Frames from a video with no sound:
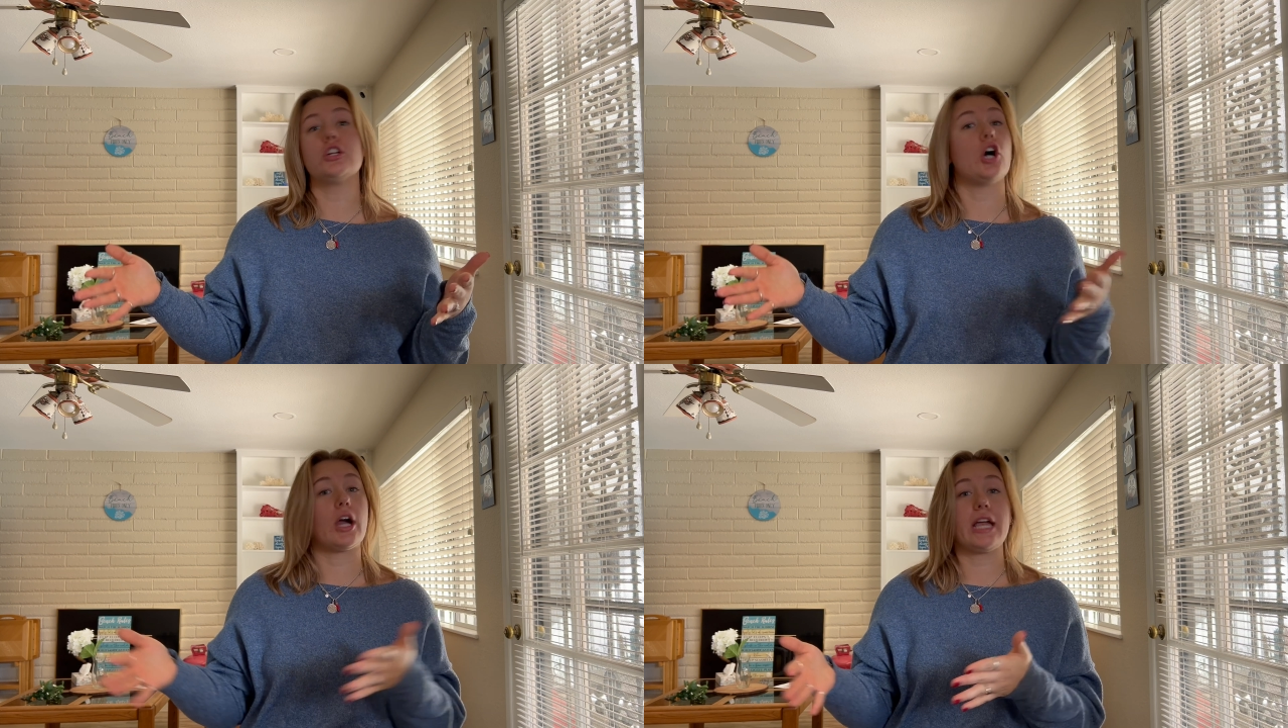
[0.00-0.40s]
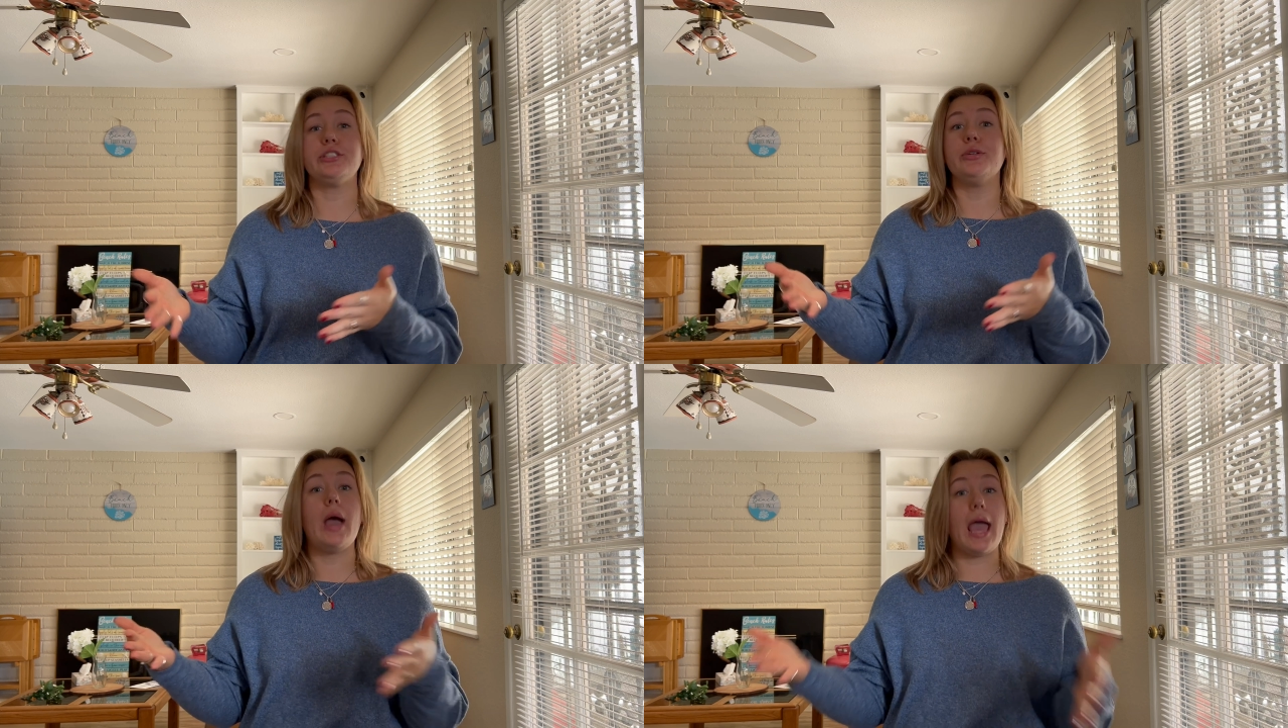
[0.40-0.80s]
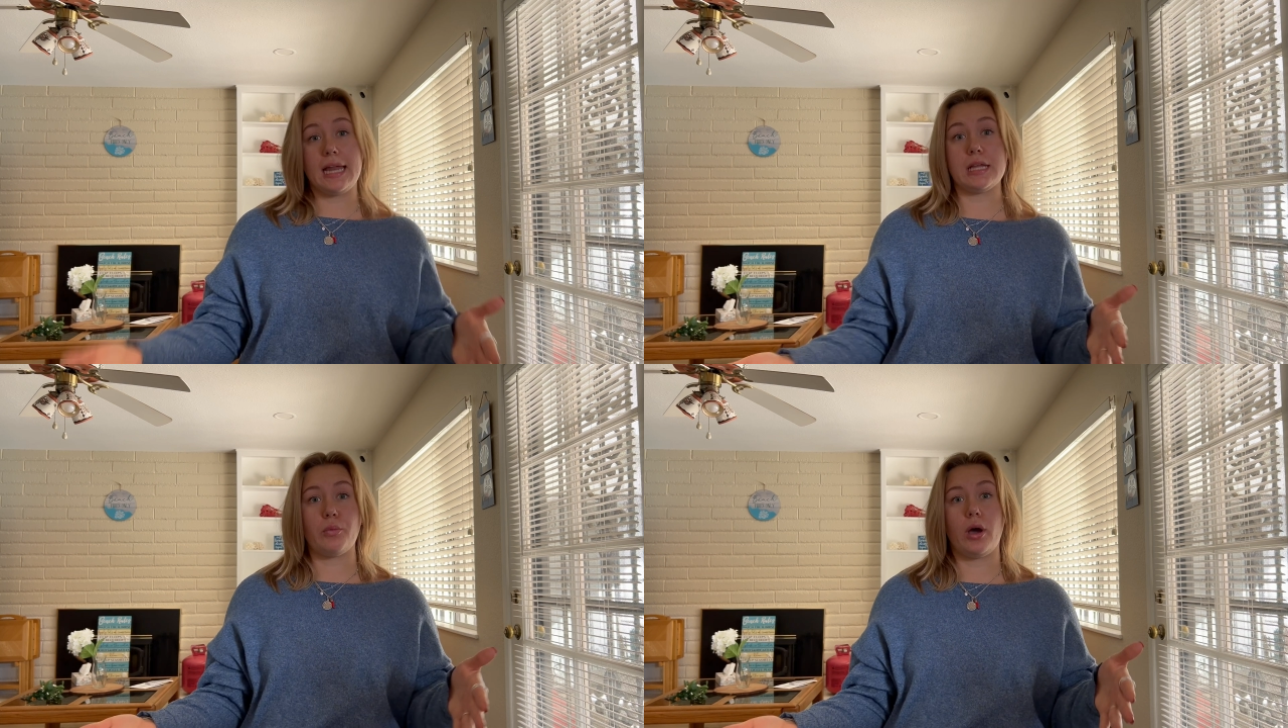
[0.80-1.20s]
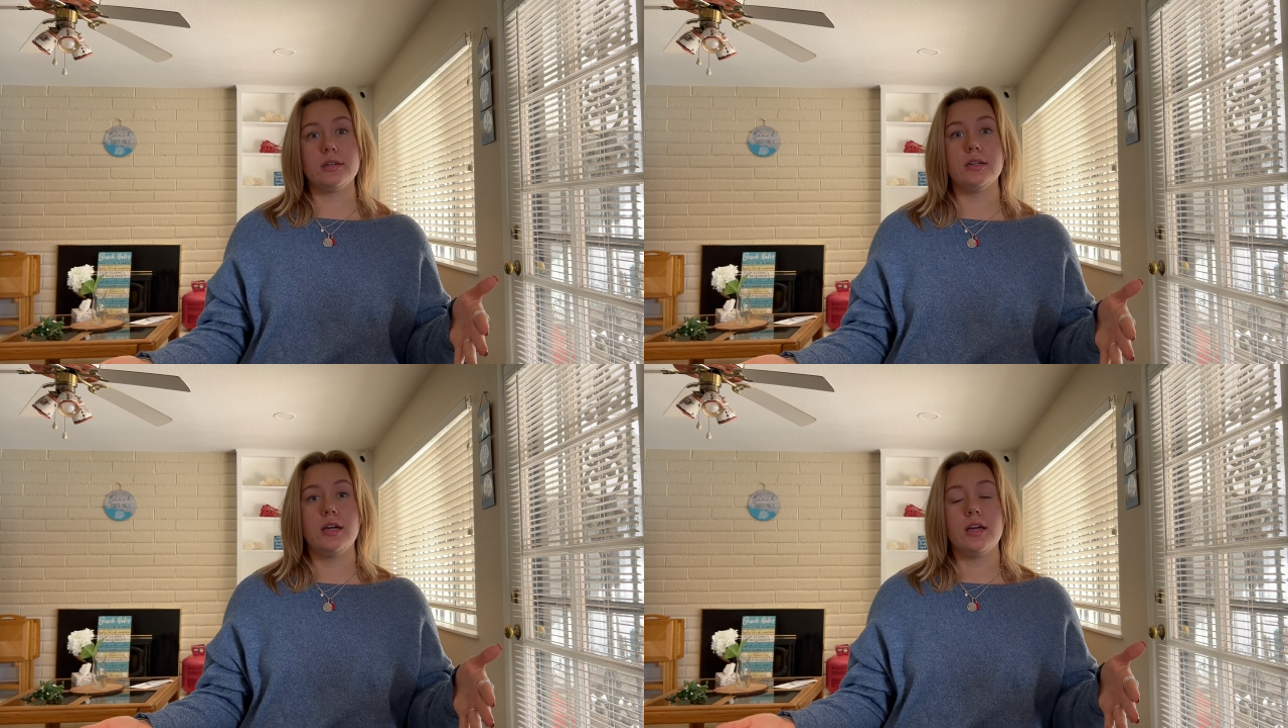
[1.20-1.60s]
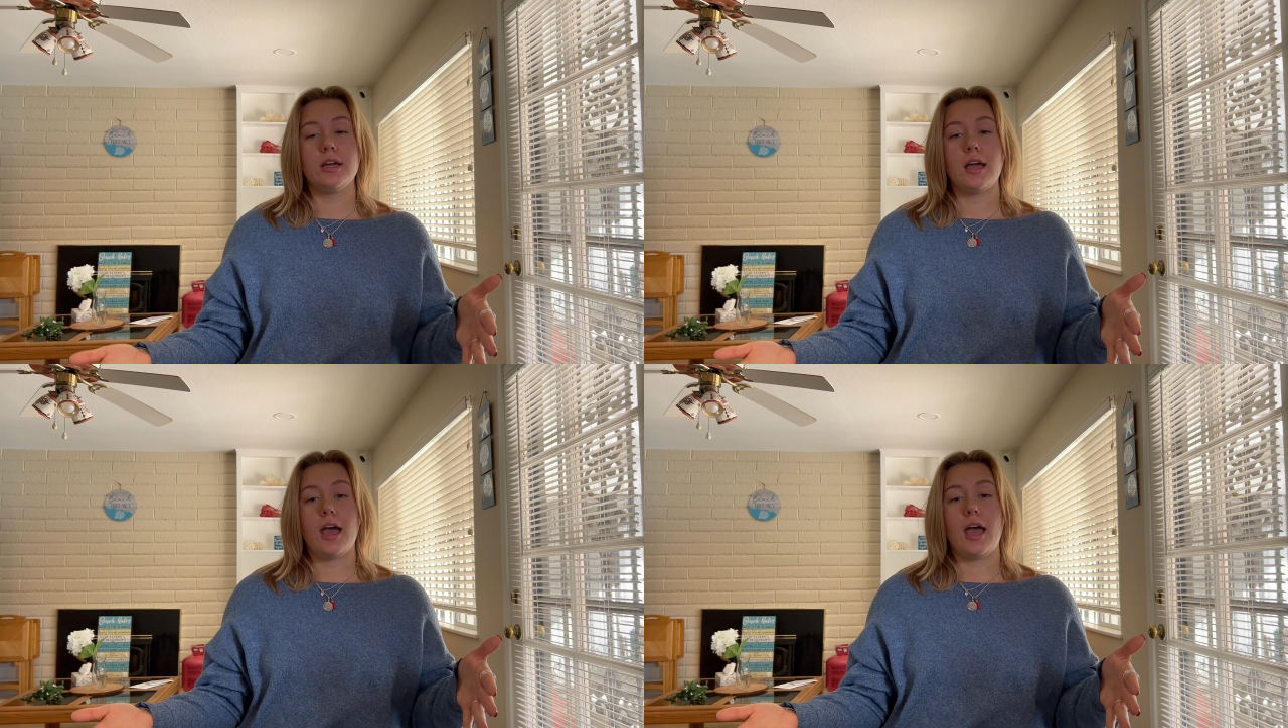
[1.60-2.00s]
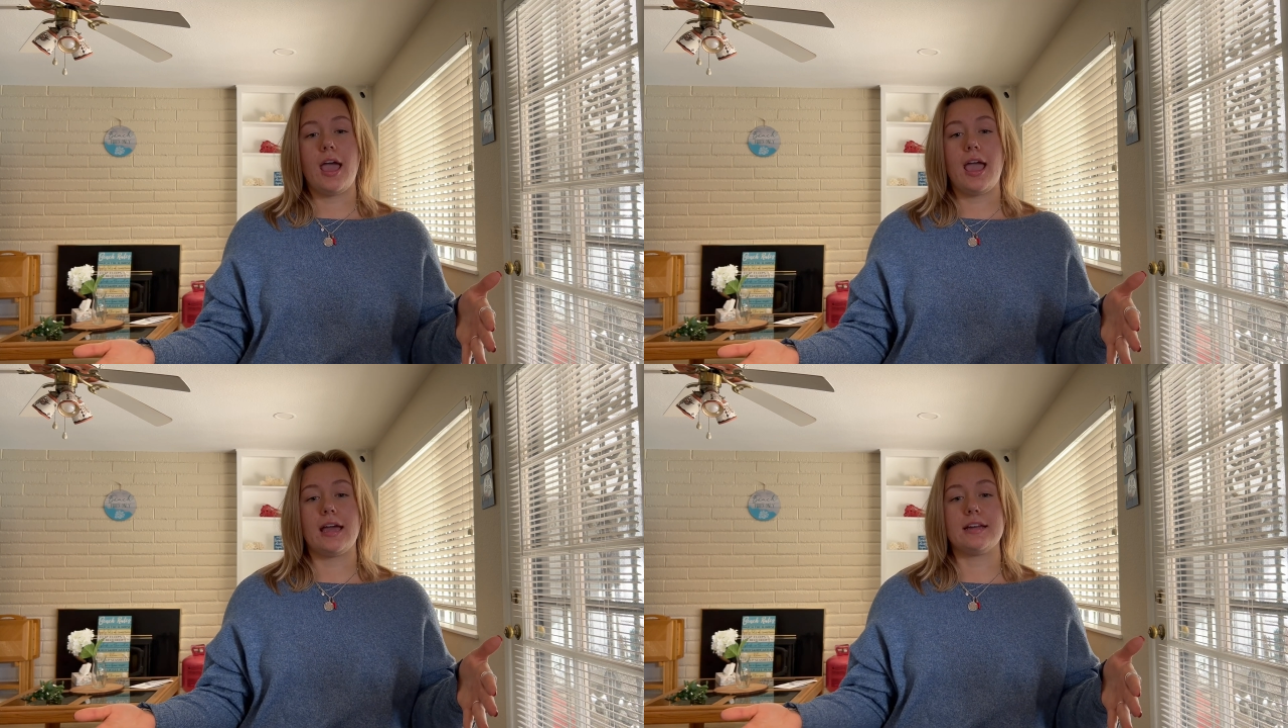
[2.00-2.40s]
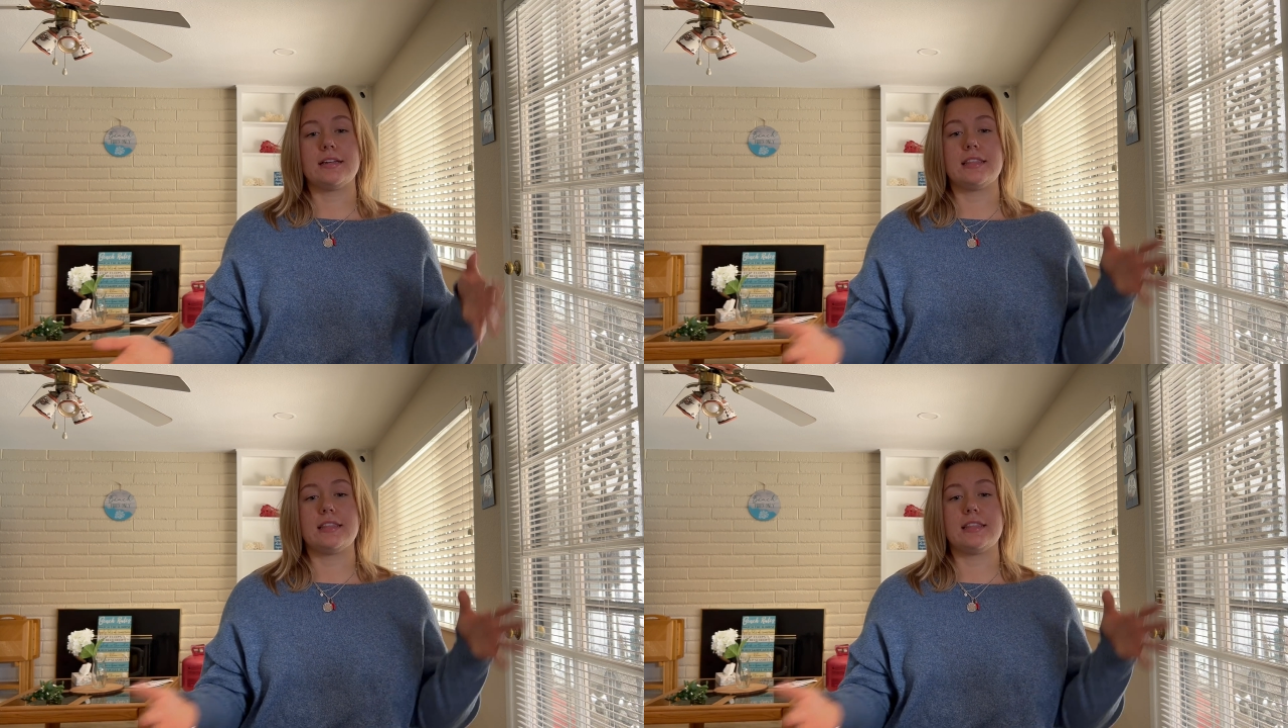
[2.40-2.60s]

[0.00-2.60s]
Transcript: talking to anyone. And